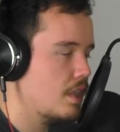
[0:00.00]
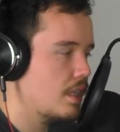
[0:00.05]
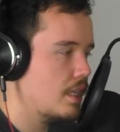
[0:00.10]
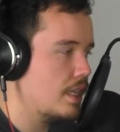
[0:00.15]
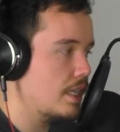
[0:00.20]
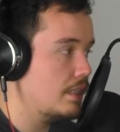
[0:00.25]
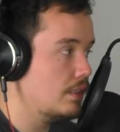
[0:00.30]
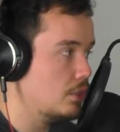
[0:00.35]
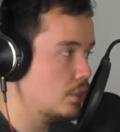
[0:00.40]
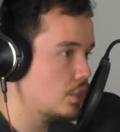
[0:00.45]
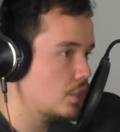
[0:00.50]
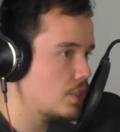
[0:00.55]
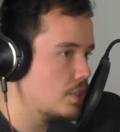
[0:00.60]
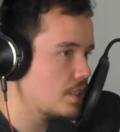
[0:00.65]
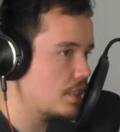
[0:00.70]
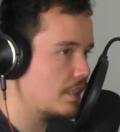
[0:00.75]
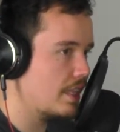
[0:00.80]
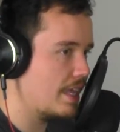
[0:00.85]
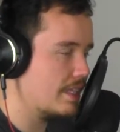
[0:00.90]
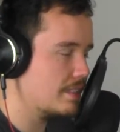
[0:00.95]
He learns
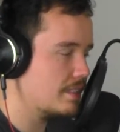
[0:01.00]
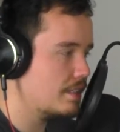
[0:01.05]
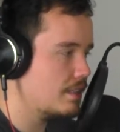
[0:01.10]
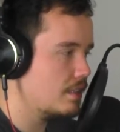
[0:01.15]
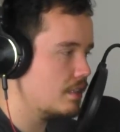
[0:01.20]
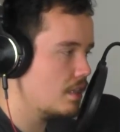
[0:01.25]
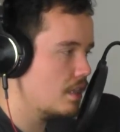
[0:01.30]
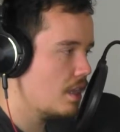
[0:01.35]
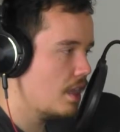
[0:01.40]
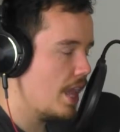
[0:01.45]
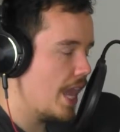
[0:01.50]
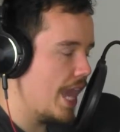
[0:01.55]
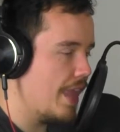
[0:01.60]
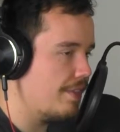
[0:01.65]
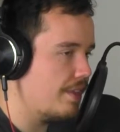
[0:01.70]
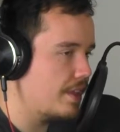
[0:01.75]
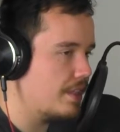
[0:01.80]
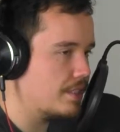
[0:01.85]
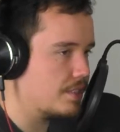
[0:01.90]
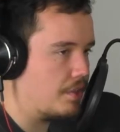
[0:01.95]
a lesson and
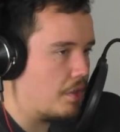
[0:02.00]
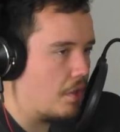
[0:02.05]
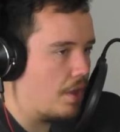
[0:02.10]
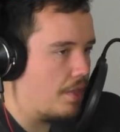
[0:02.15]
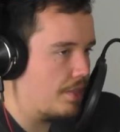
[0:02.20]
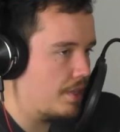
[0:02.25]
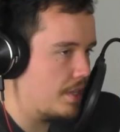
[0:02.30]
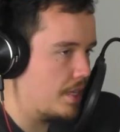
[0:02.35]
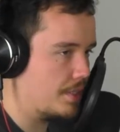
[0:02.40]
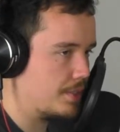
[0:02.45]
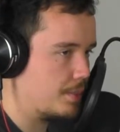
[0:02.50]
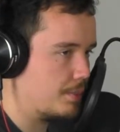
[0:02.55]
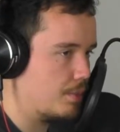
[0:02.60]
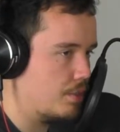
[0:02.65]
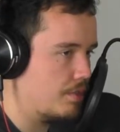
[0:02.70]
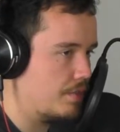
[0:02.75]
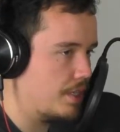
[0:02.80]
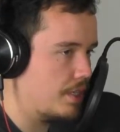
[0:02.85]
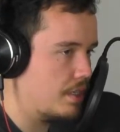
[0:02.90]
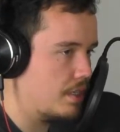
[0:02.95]
then it's gone the next
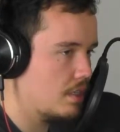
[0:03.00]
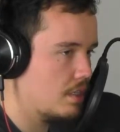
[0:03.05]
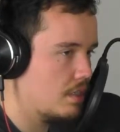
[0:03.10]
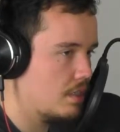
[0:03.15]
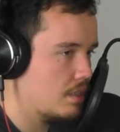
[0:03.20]
movie.